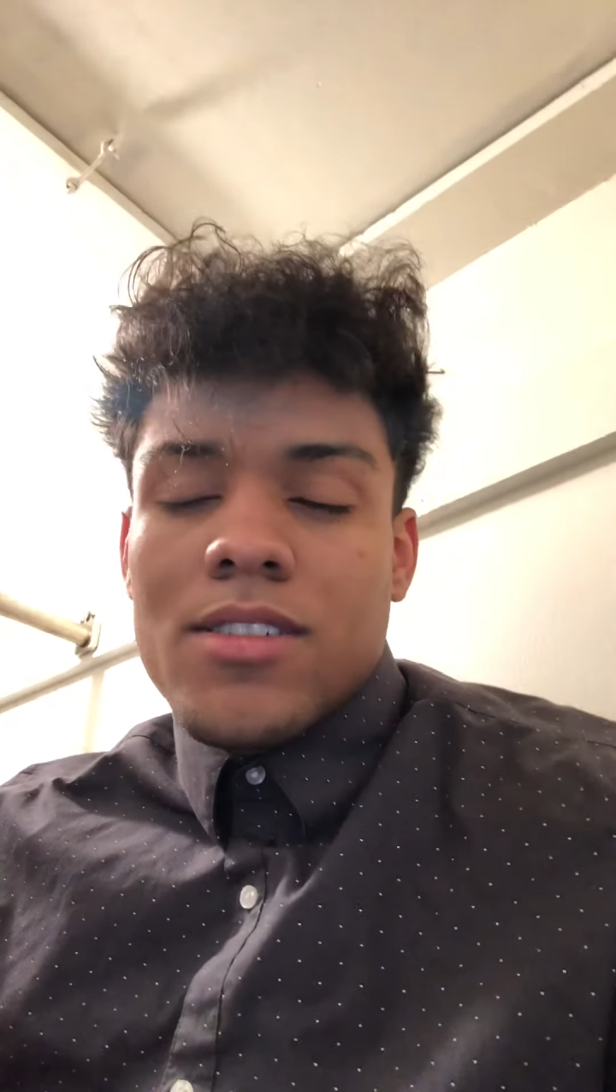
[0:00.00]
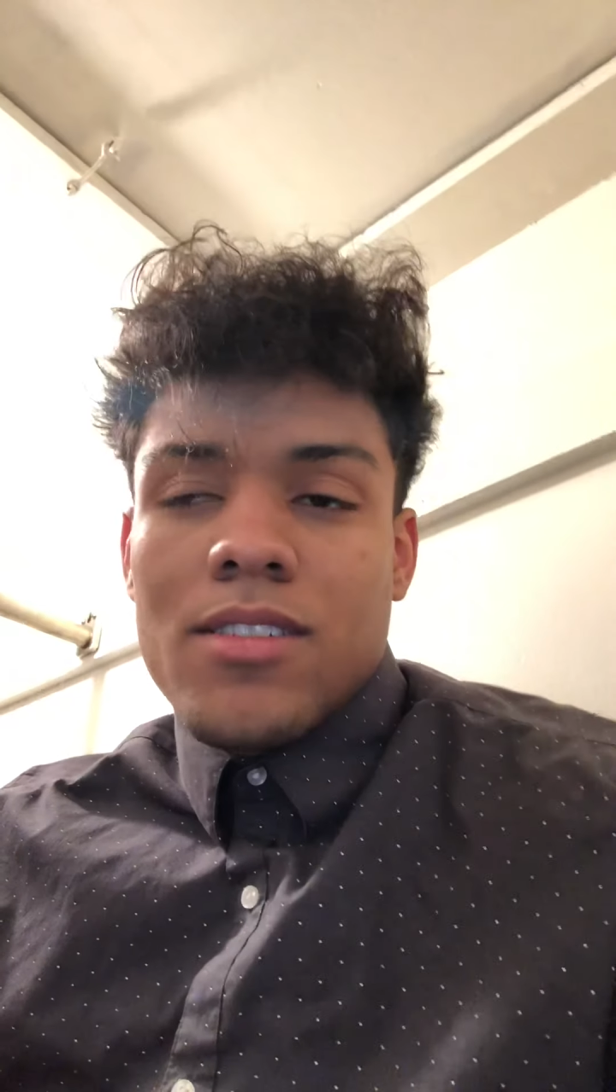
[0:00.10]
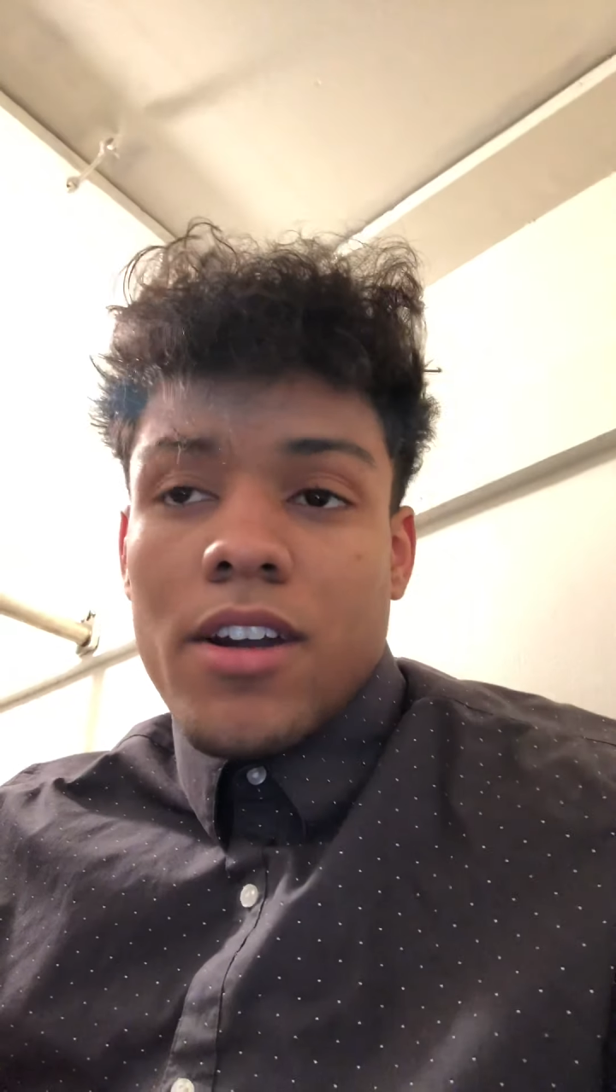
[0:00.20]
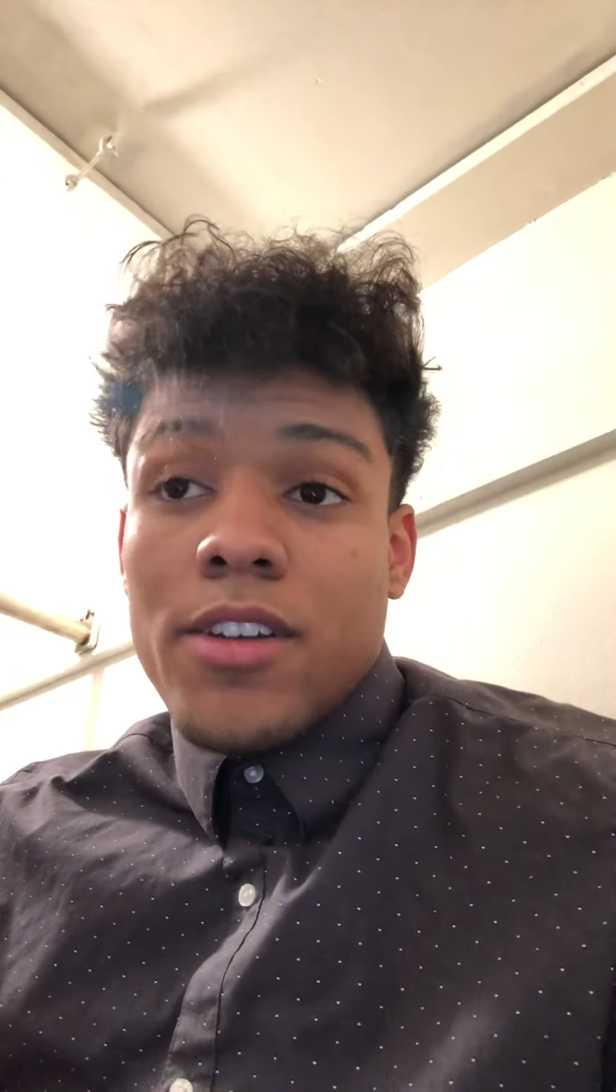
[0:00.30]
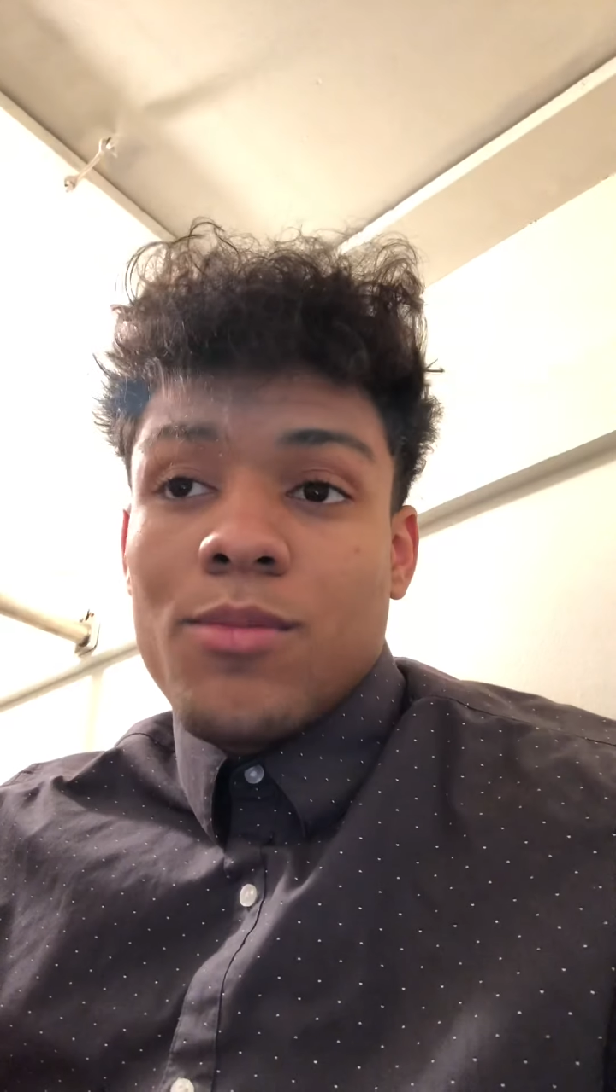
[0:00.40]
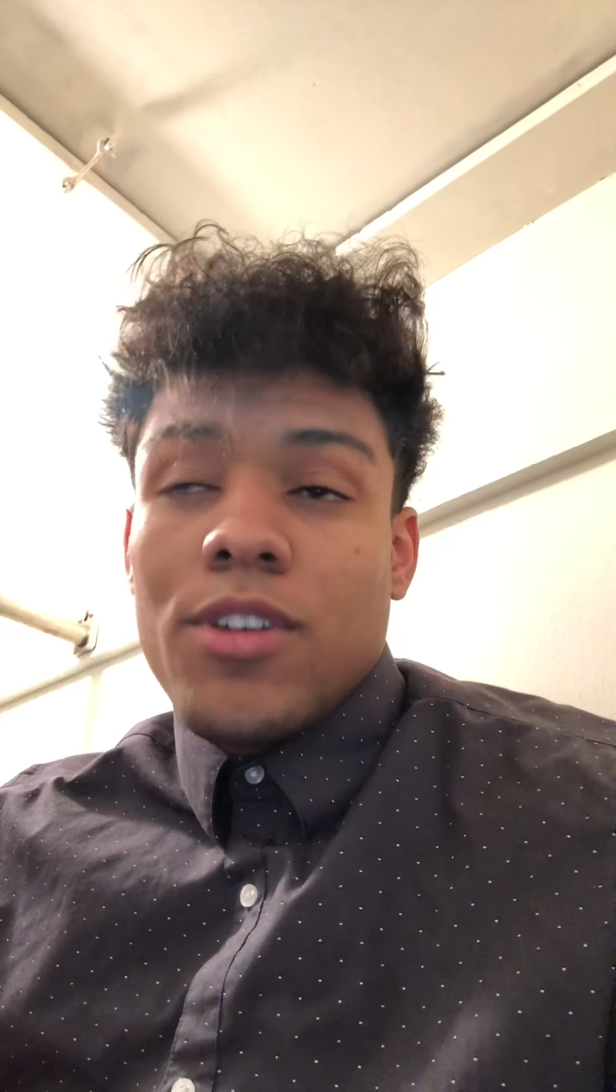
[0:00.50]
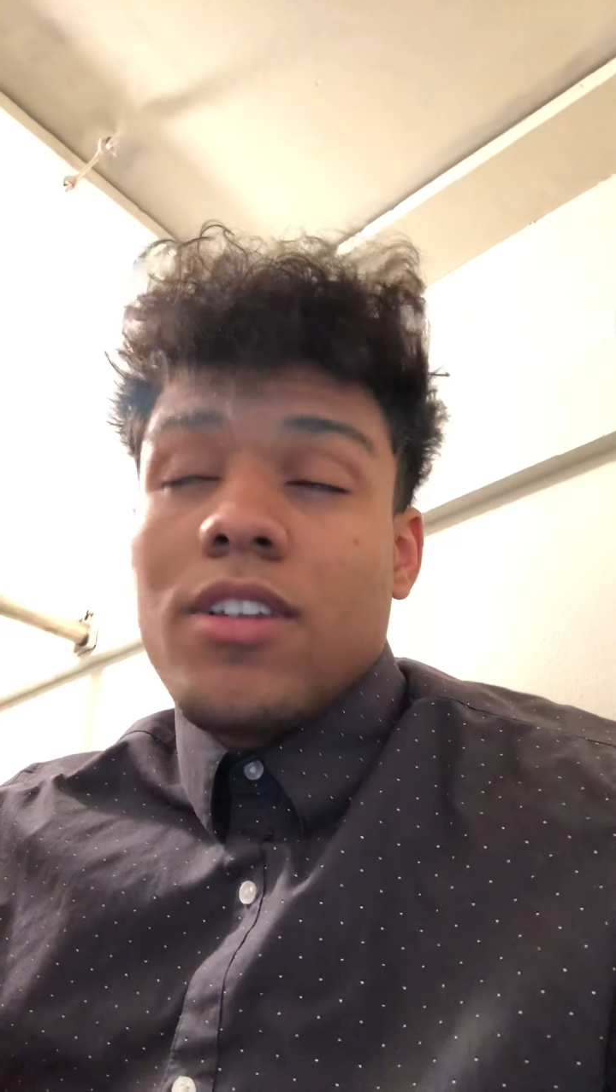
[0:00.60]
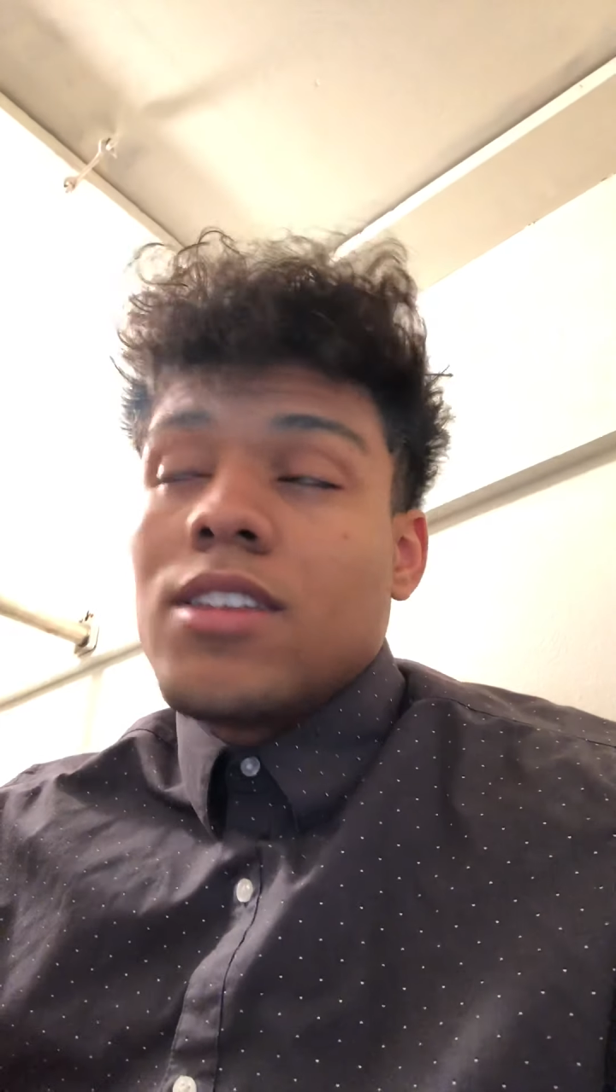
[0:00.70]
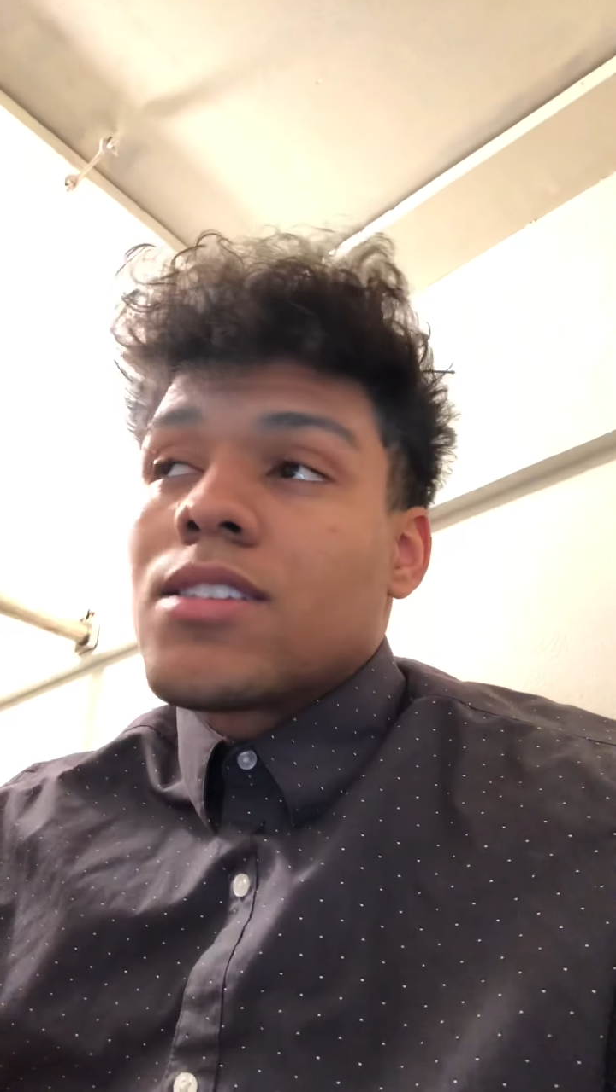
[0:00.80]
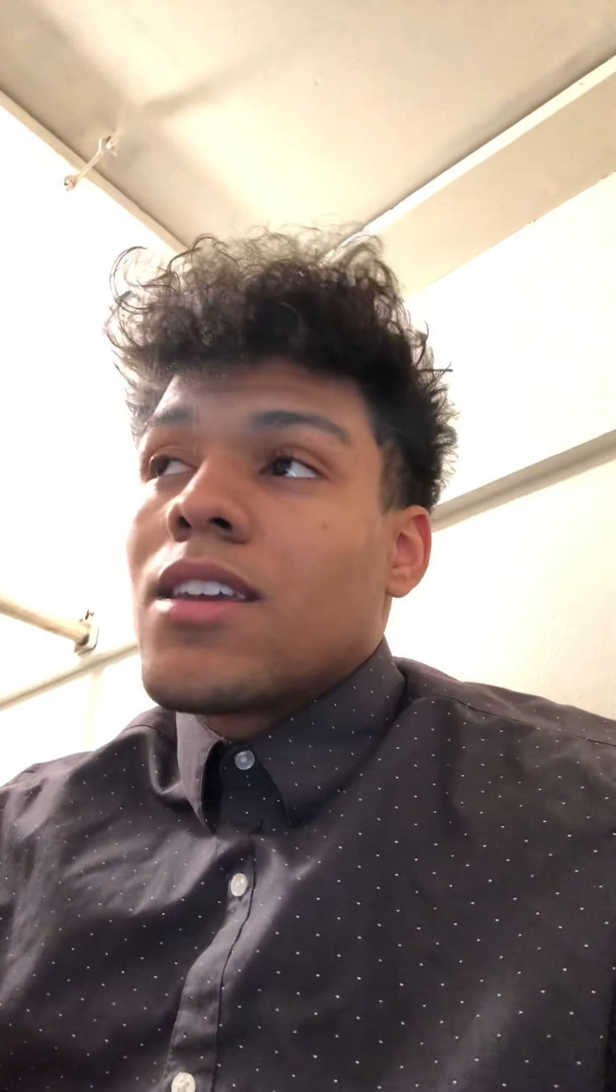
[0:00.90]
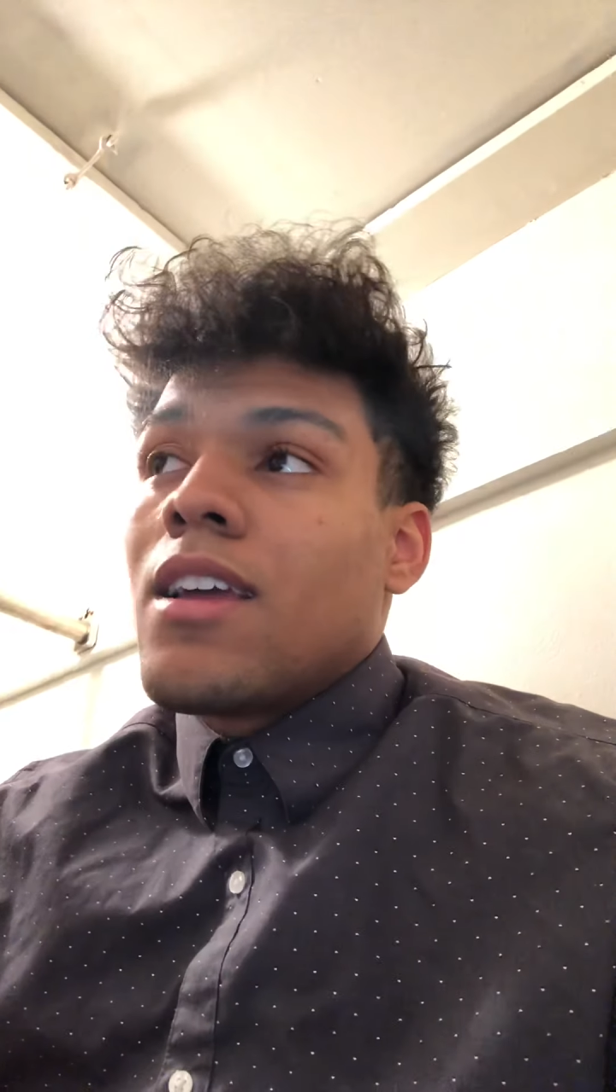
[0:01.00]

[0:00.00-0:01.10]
into our communities.